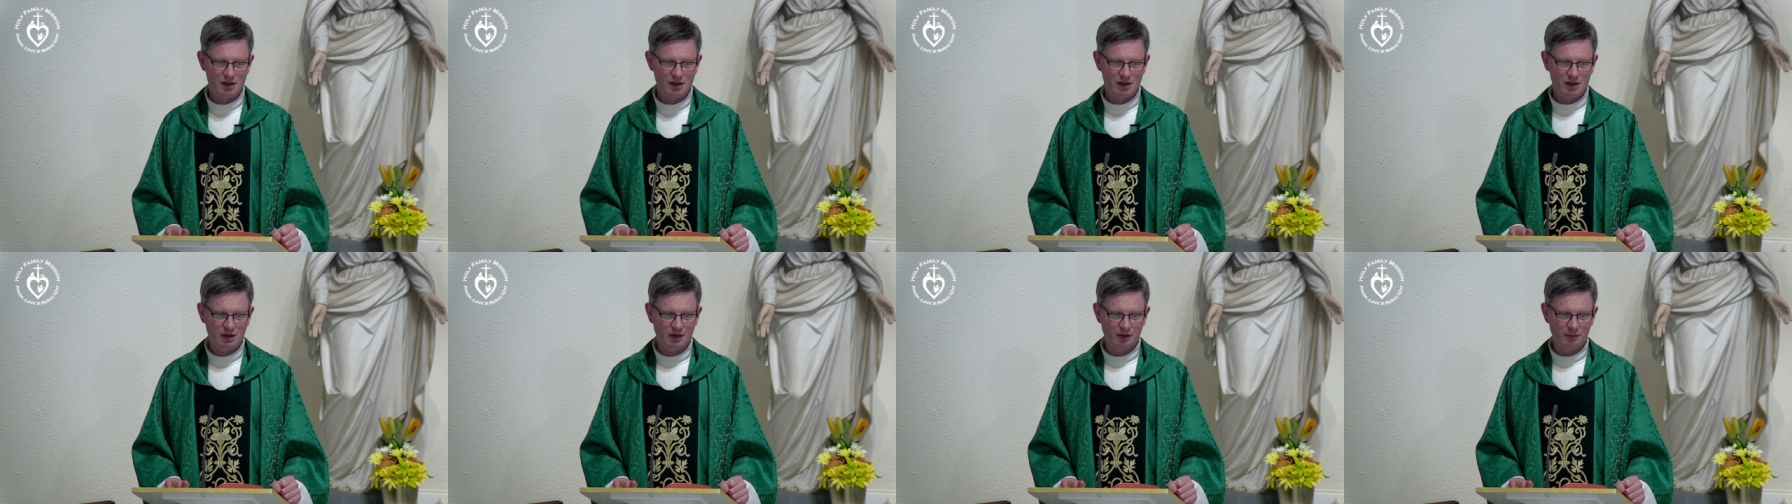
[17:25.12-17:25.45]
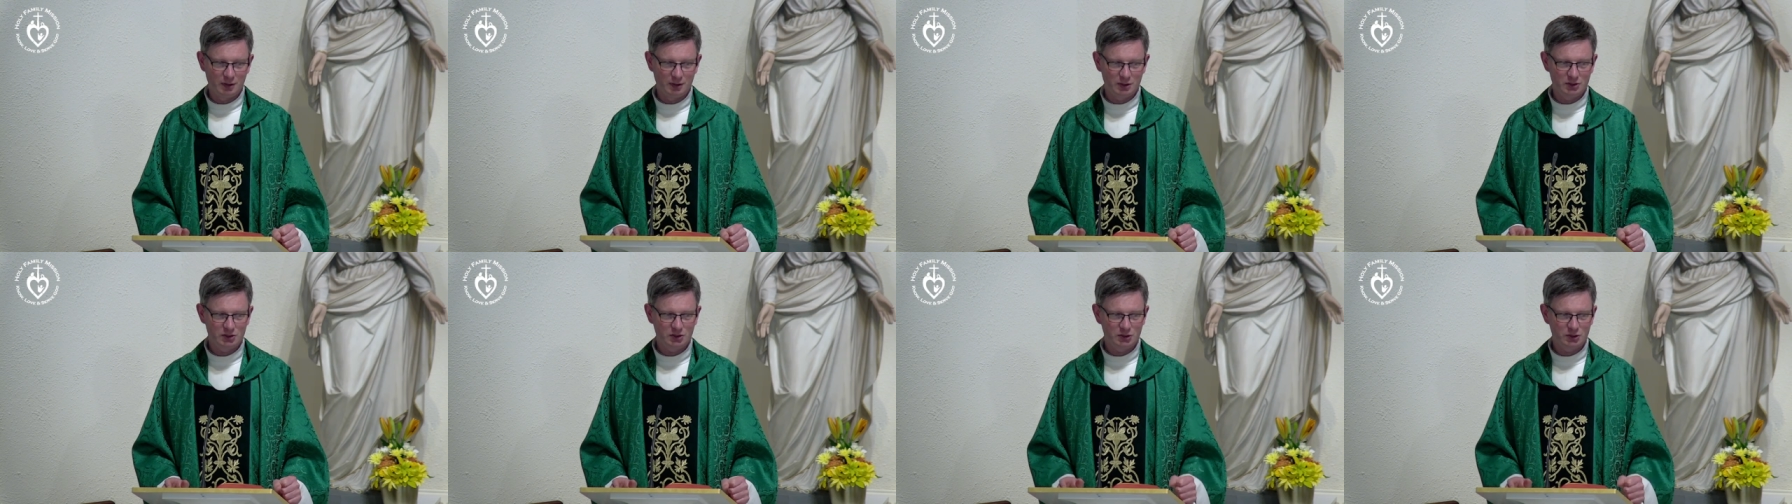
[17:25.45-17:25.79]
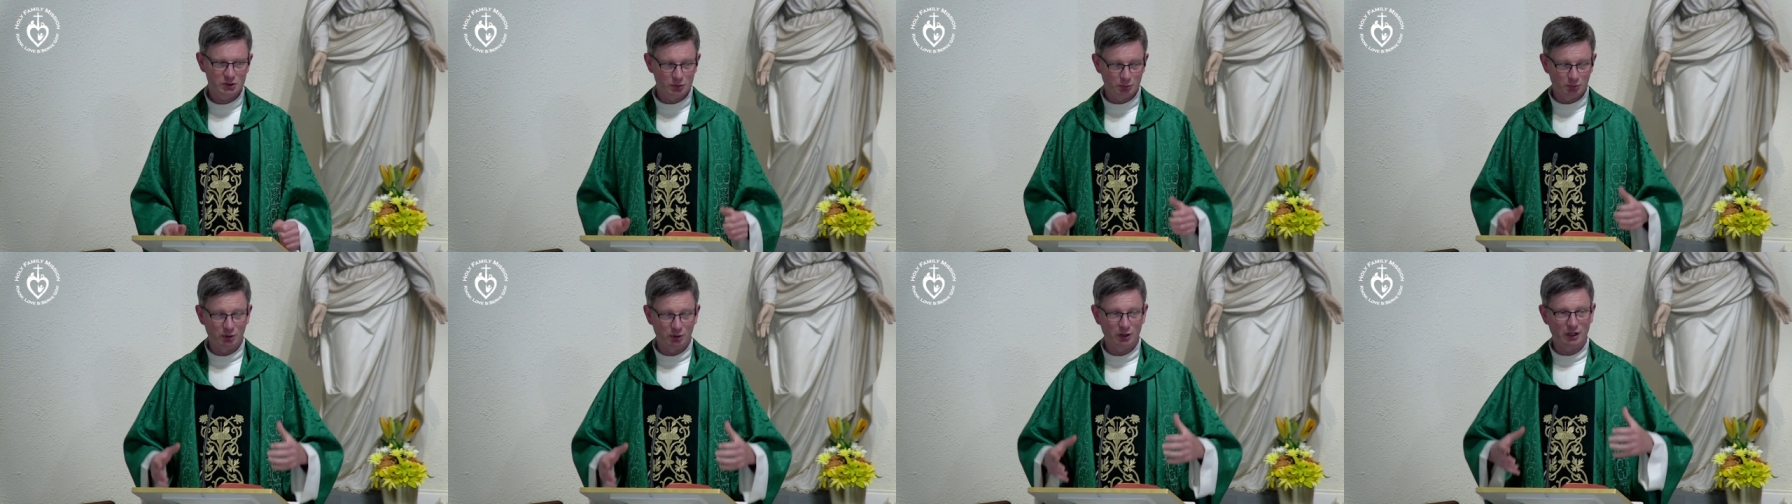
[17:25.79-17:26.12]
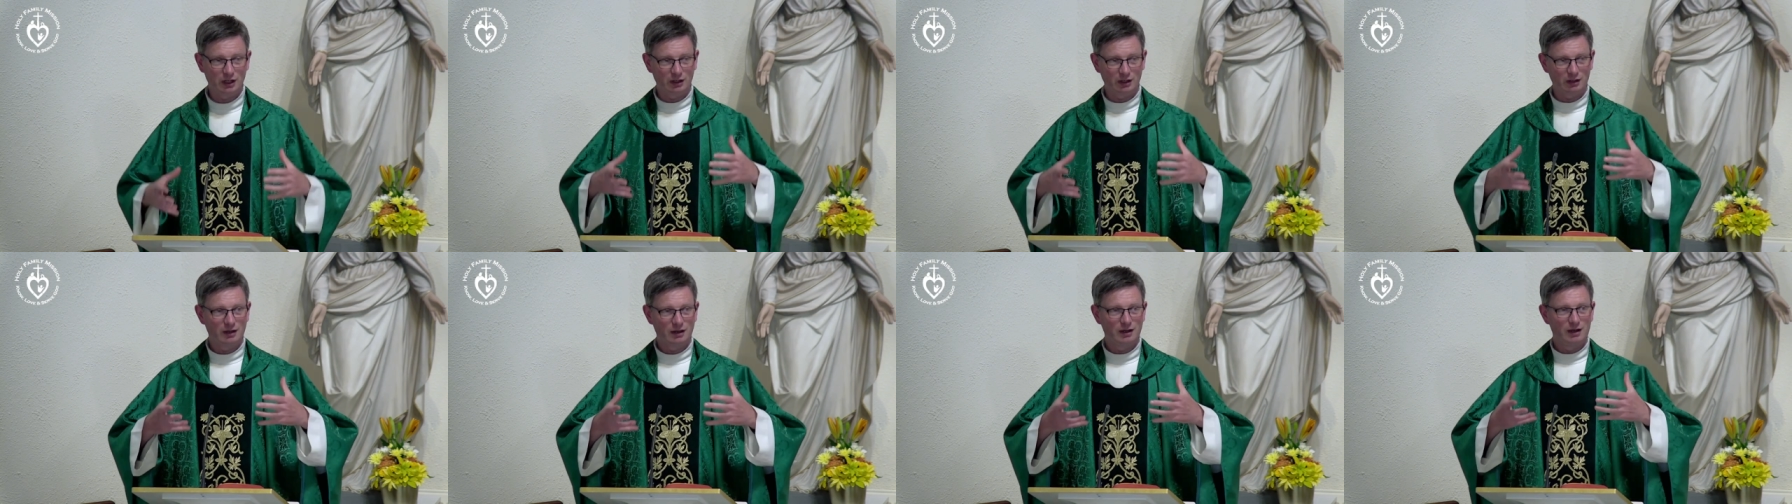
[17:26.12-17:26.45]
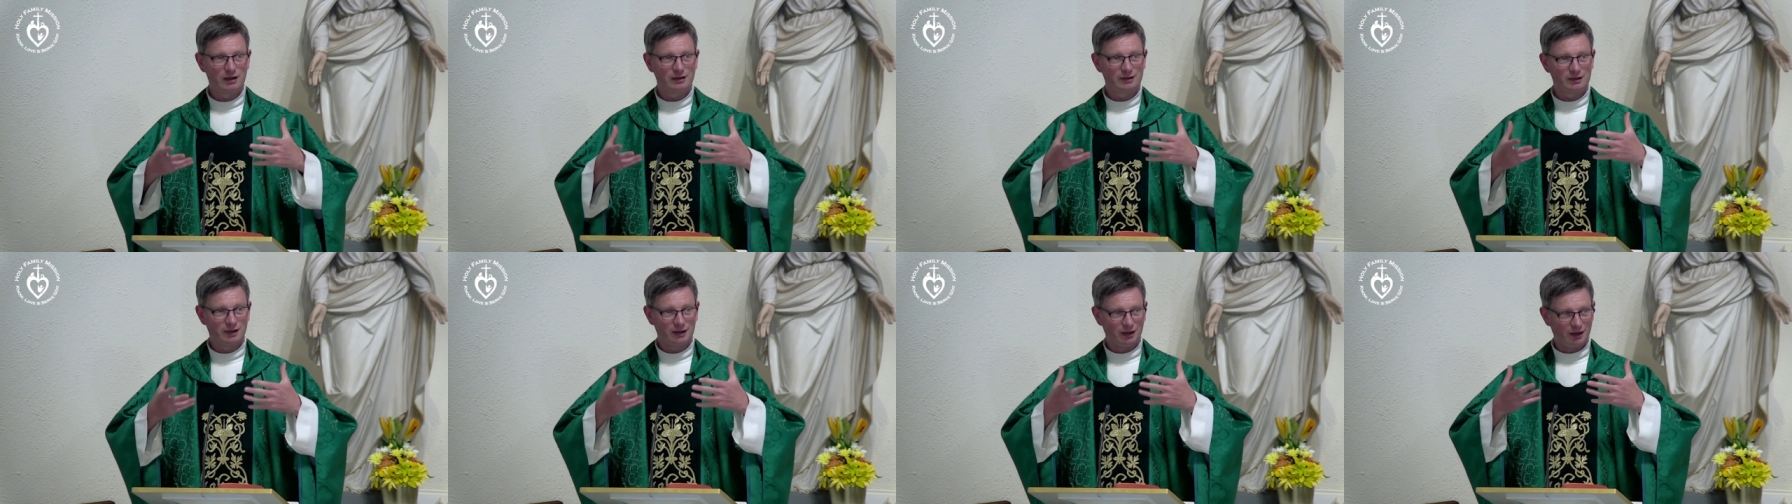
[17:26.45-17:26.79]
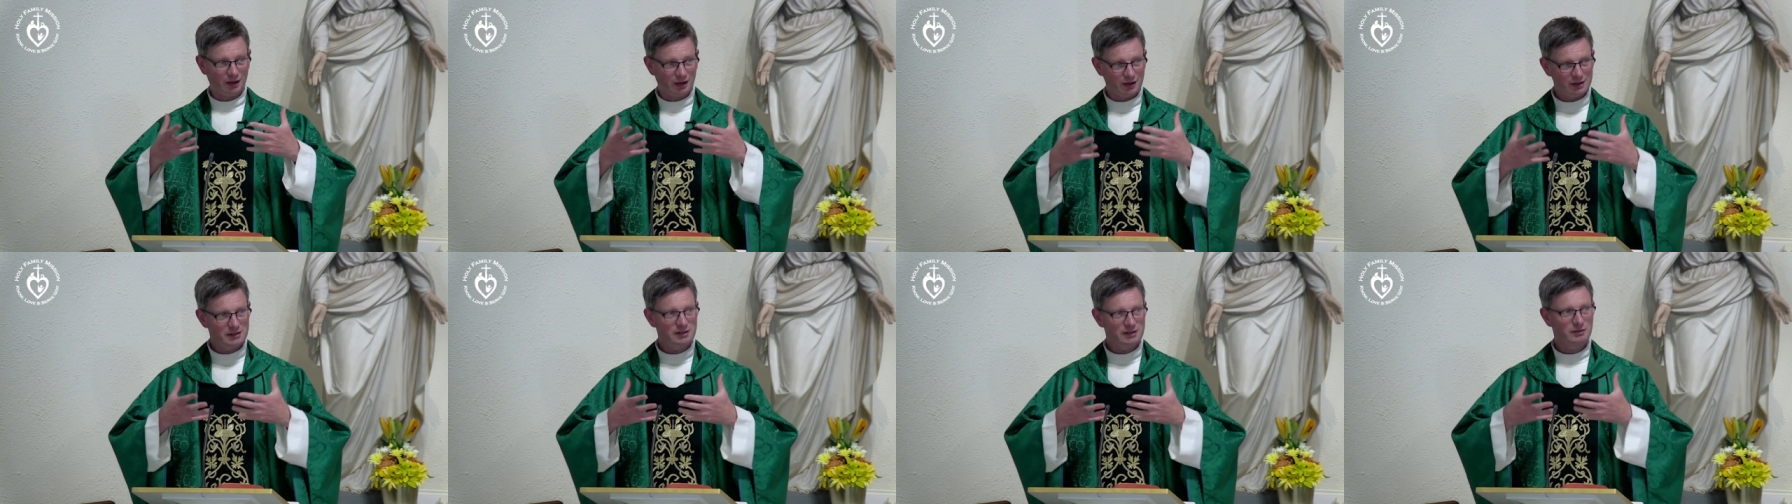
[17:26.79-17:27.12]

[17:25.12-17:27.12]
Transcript: A mission to bring the light